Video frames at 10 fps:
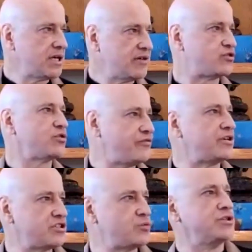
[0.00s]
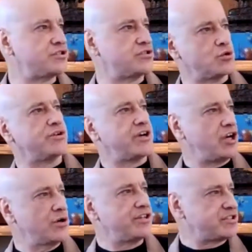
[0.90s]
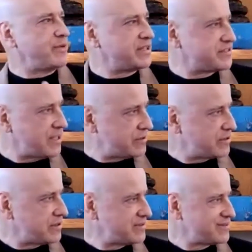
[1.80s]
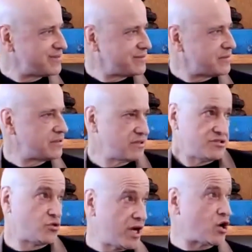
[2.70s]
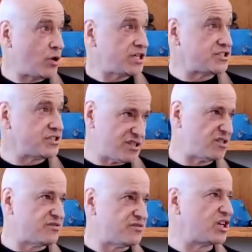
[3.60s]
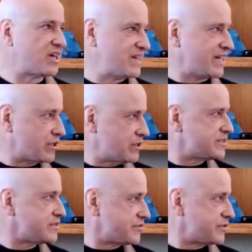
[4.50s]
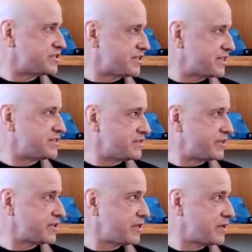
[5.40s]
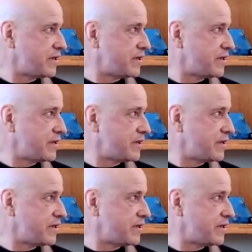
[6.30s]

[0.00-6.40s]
If a tree falls in the woods and no one to hear it, doesn't make a sound. That's a great question. That's also very clinical. It sounds very scientific.